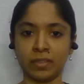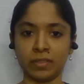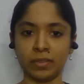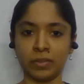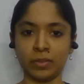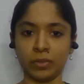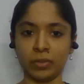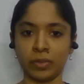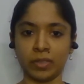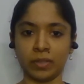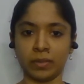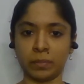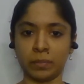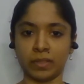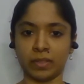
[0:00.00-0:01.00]
You know what I
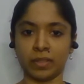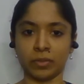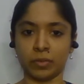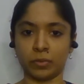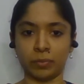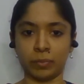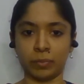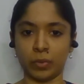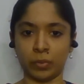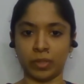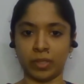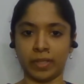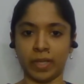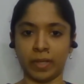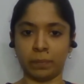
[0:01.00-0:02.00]
mean? This could
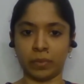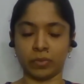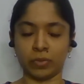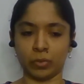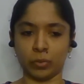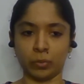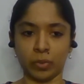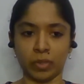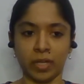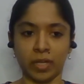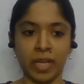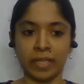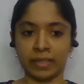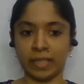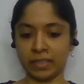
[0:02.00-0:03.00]
totally happen. So
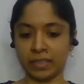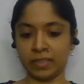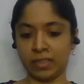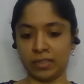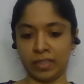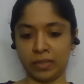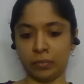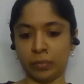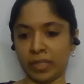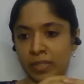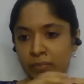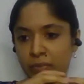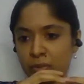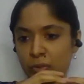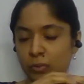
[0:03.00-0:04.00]
that's the thing.
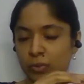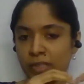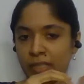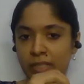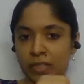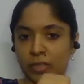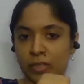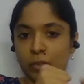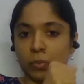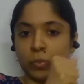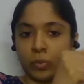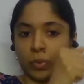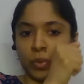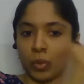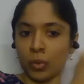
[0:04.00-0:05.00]
Whenever you think you
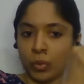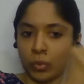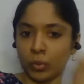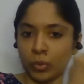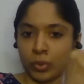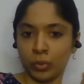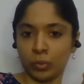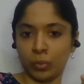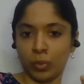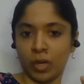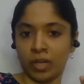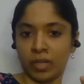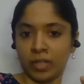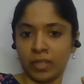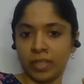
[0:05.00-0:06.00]
know who you
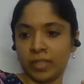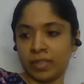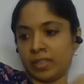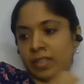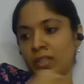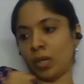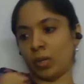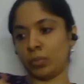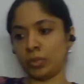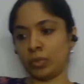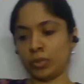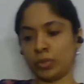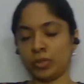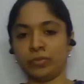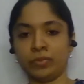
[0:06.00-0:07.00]
are, then how would
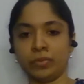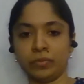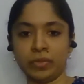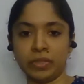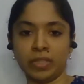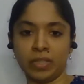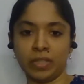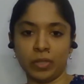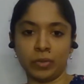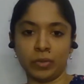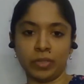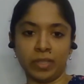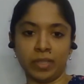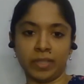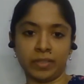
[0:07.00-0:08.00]
you figure out
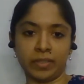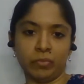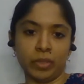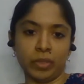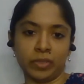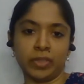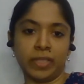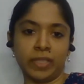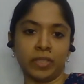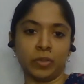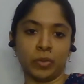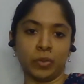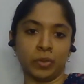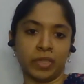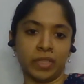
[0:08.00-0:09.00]
like well then you
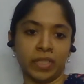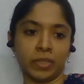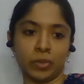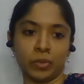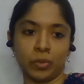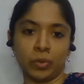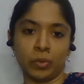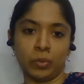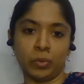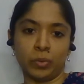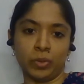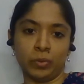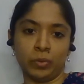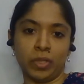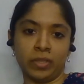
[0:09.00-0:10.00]
don't need to know who
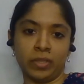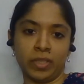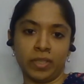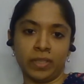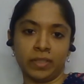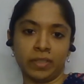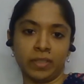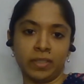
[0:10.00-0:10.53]
you are, right?